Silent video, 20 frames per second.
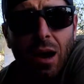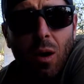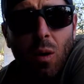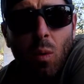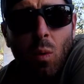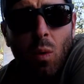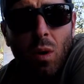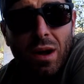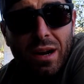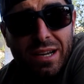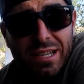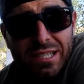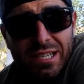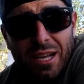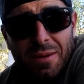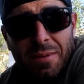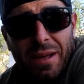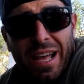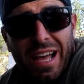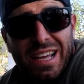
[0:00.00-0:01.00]
What is
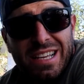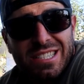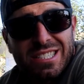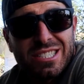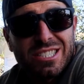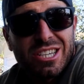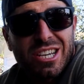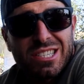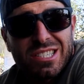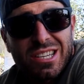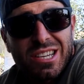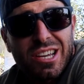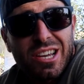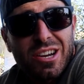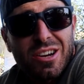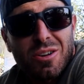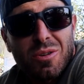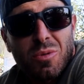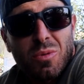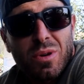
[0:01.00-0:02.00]
up guys, Jesse
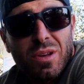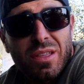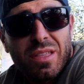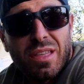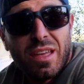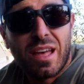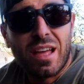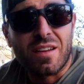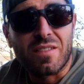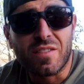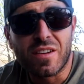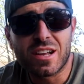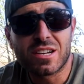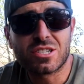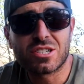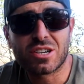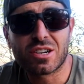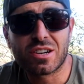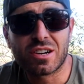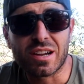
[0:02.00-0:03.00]
here with
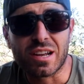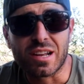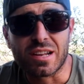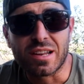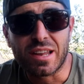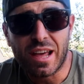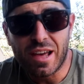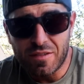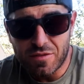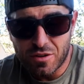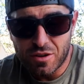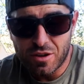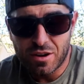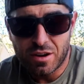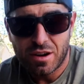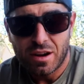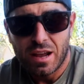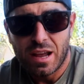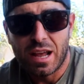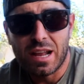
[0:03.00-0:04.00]
Adventure
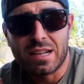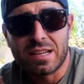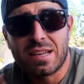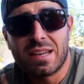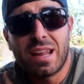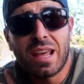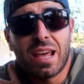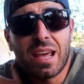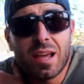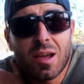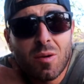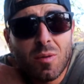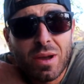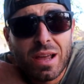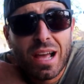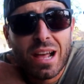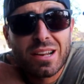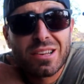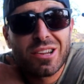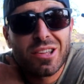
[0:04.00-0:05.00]
Endeavor and today we
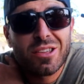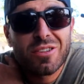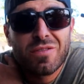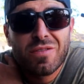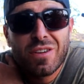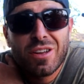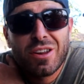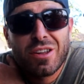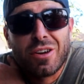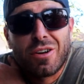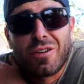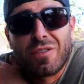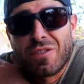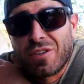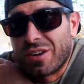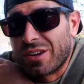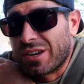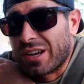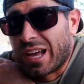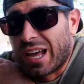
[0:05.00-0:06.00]
got another video
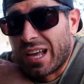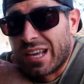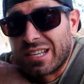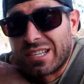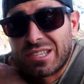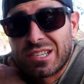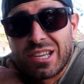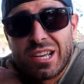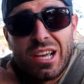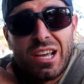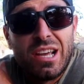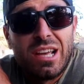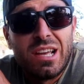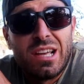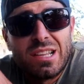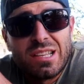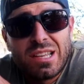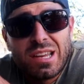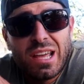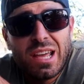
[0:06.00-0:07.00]
for you guys.
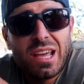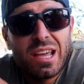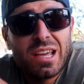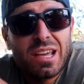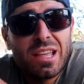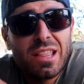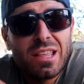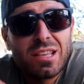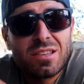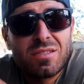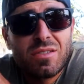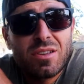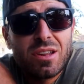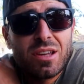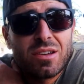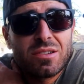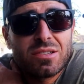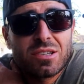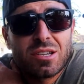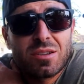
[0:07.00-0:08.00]
Today this
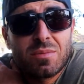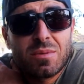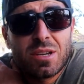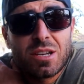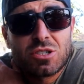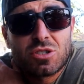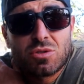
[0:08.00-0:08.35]
video is going to be a